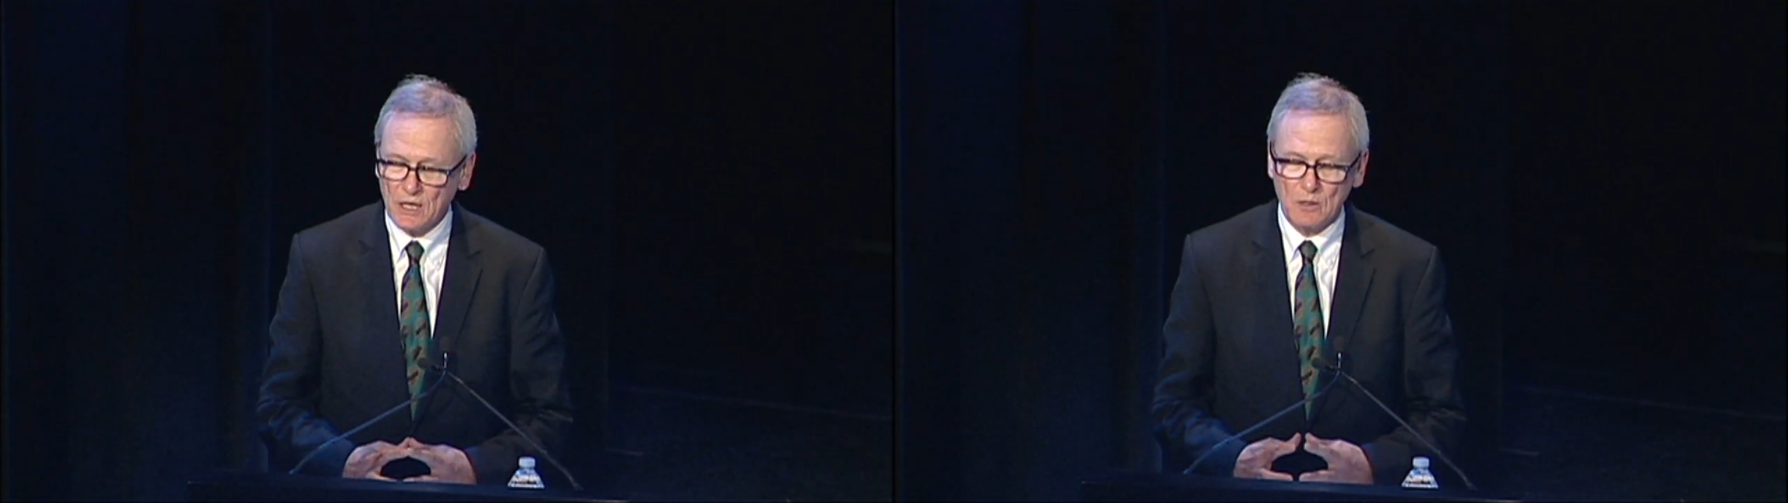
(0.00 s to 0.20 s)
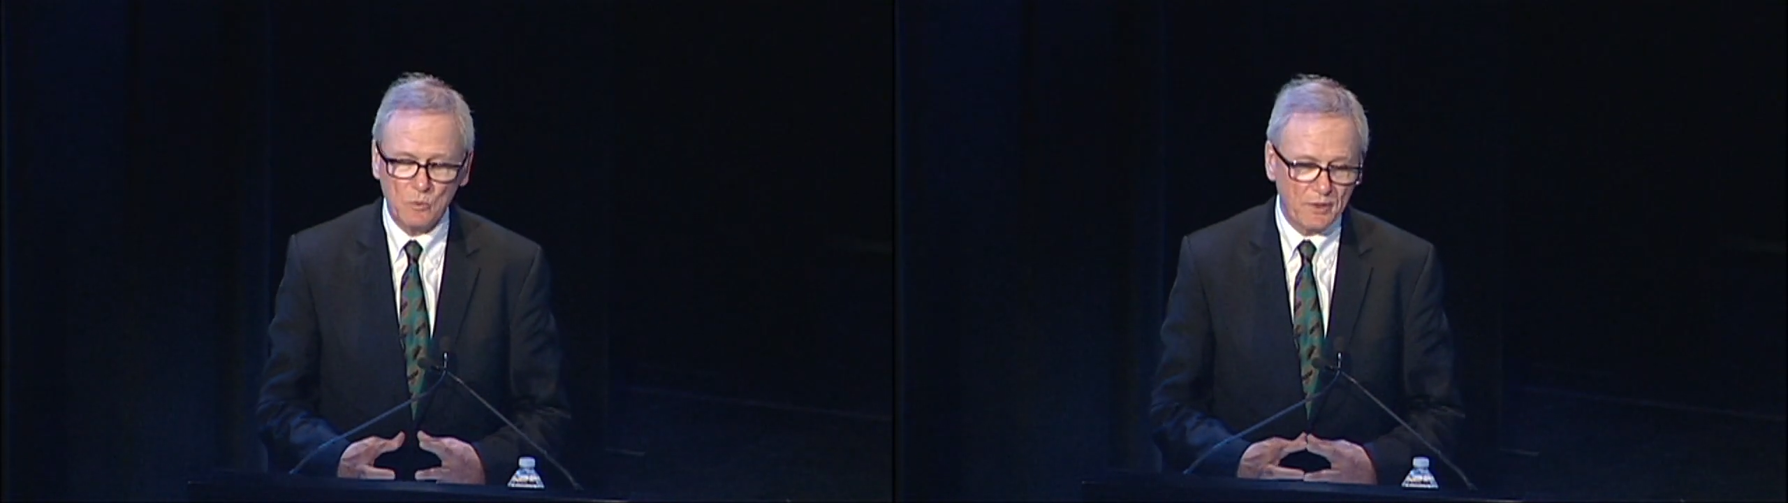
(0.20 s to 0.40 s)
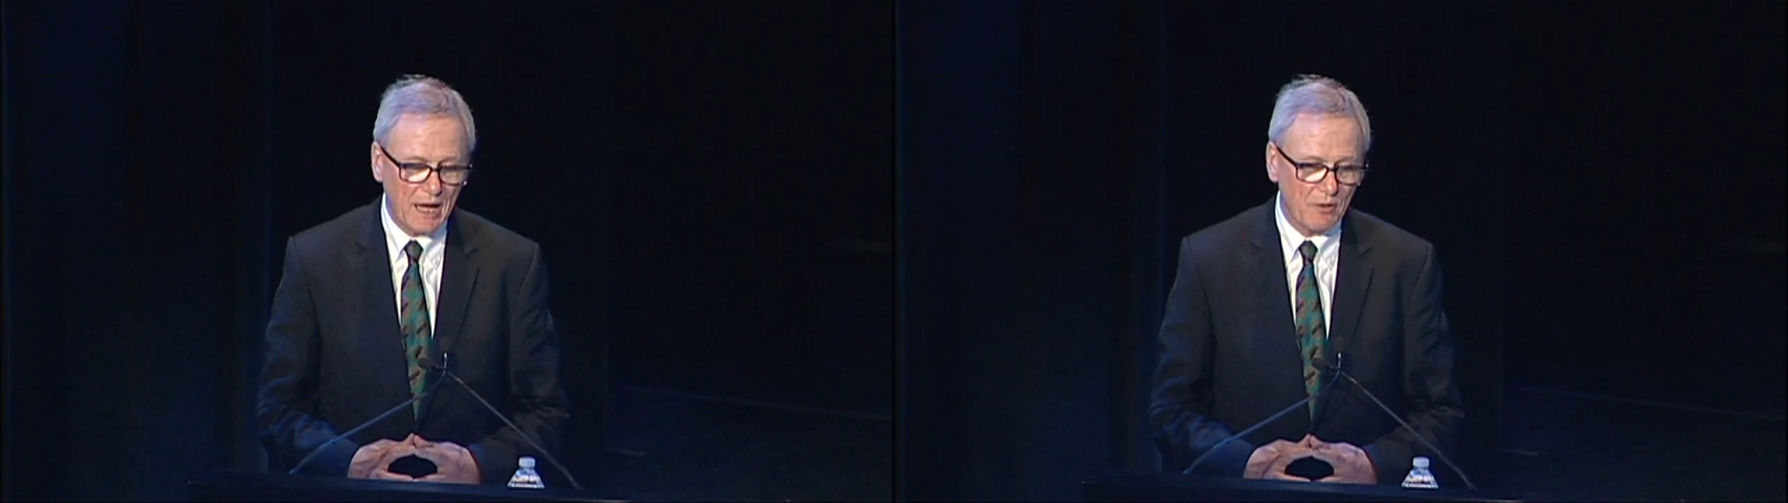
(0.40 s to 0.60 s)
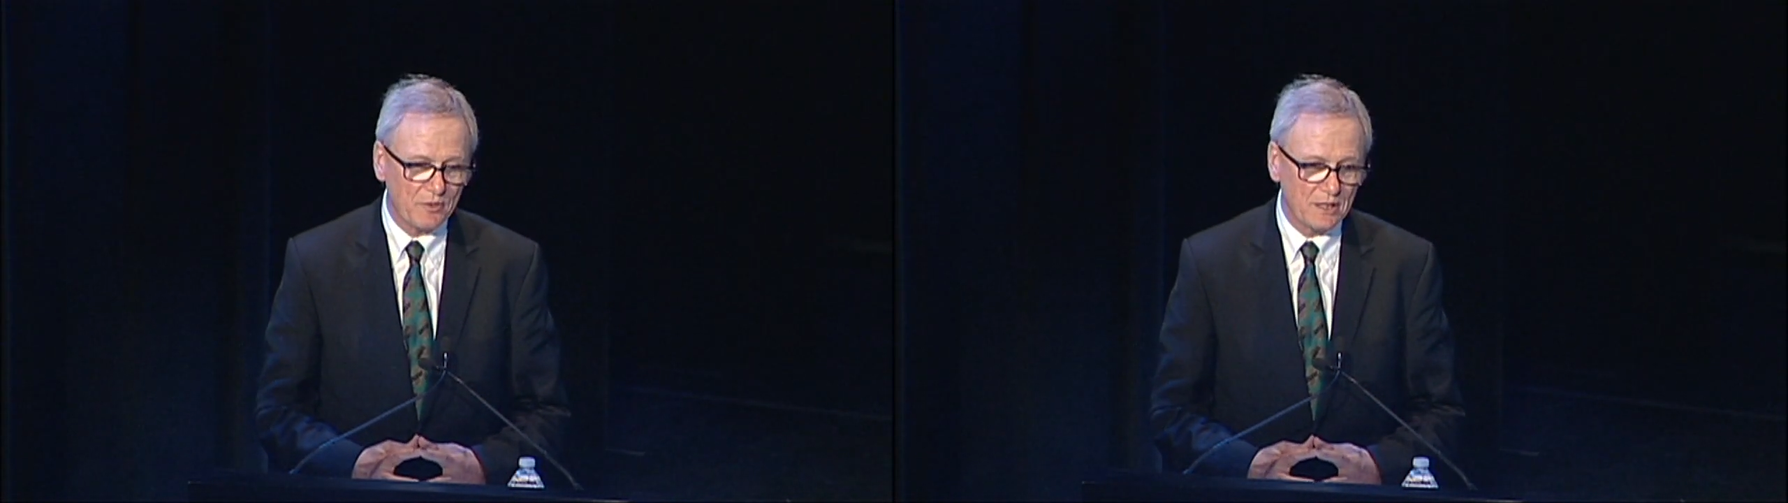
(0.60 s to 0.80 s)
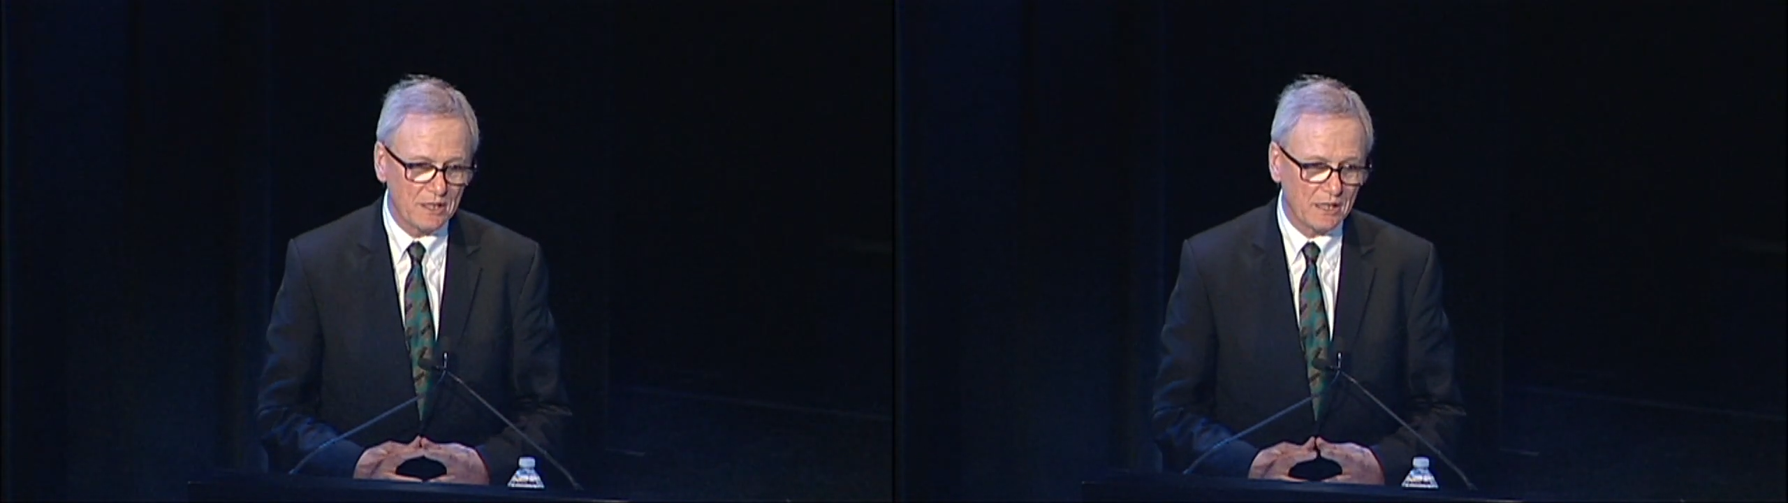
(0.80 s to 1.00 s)
uh, without
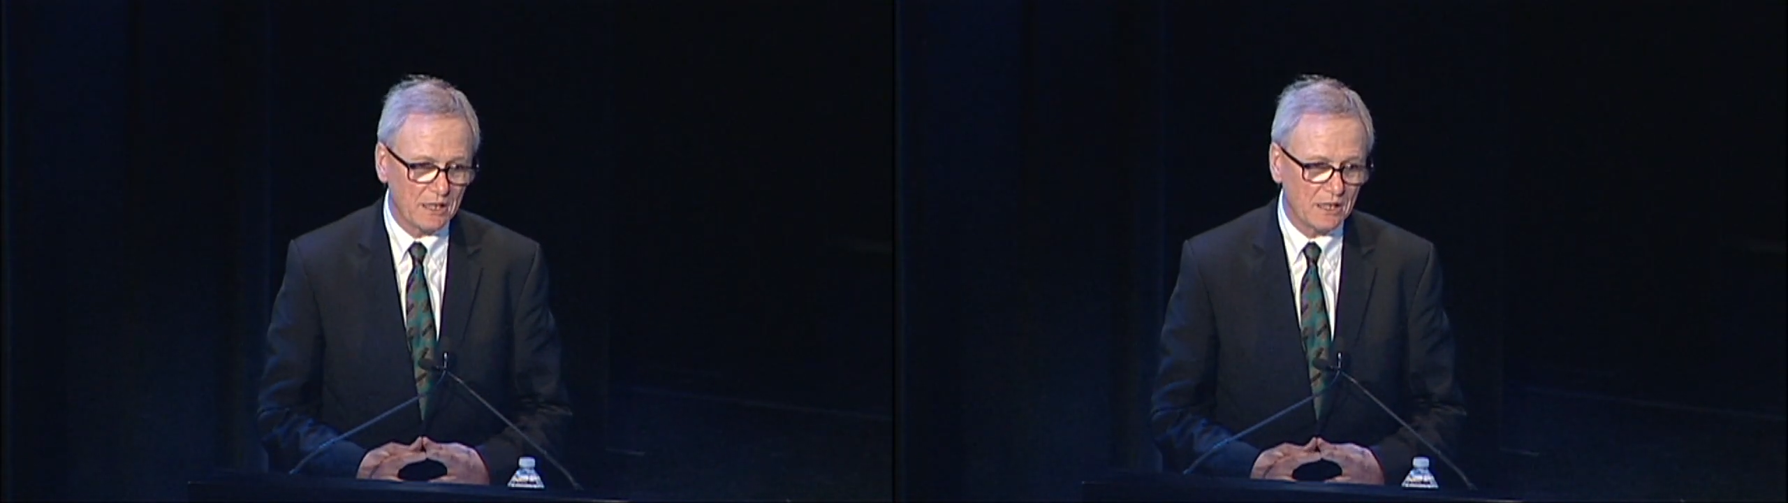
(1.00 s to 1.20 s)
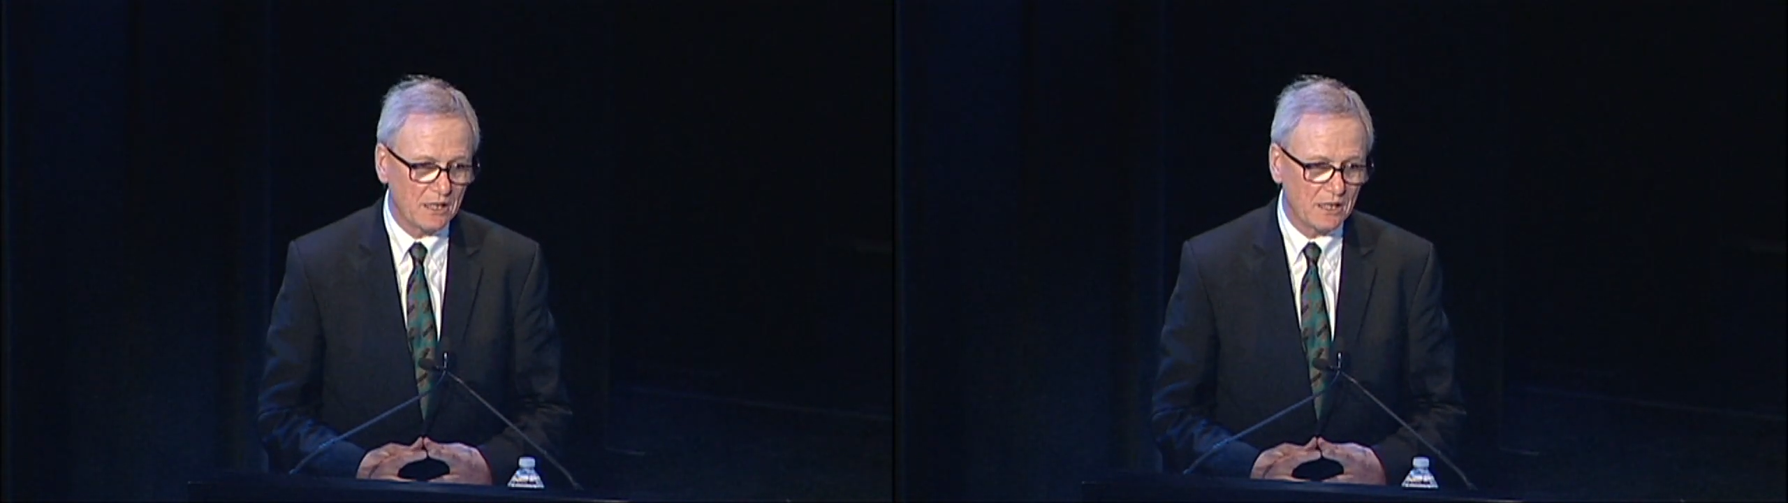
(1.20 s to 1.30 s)
the, uh, uh,